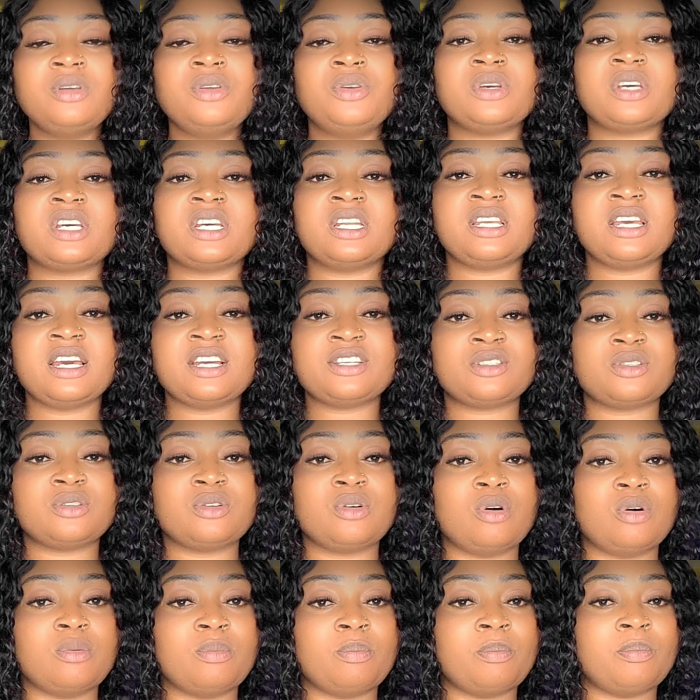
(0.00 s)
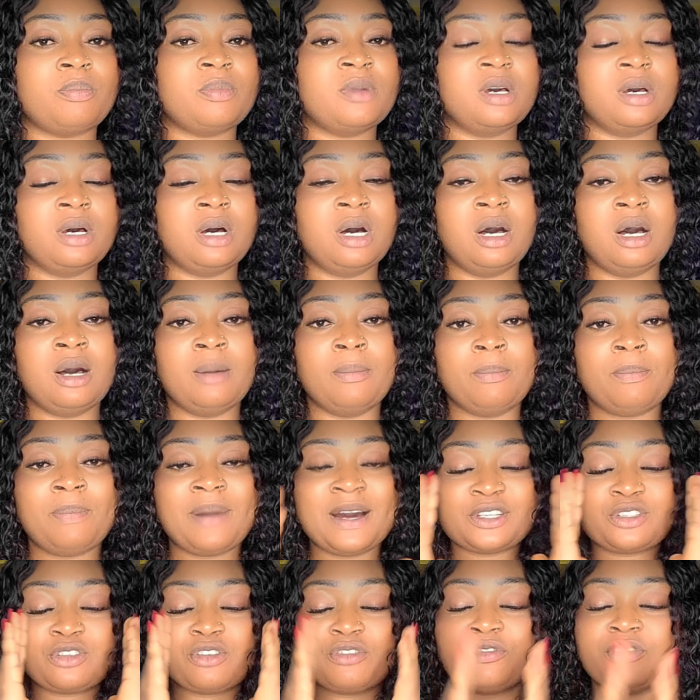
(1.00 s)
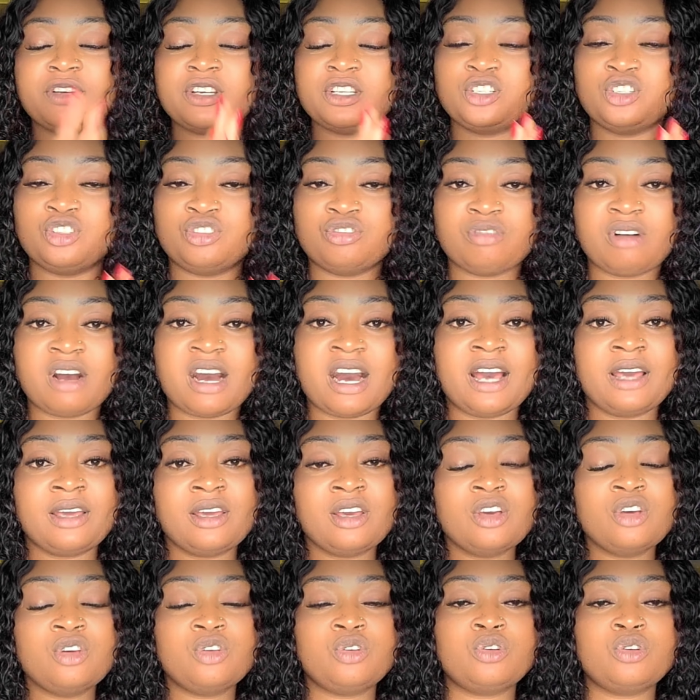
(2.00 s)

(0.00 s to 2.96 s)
you can get your patch your face dry.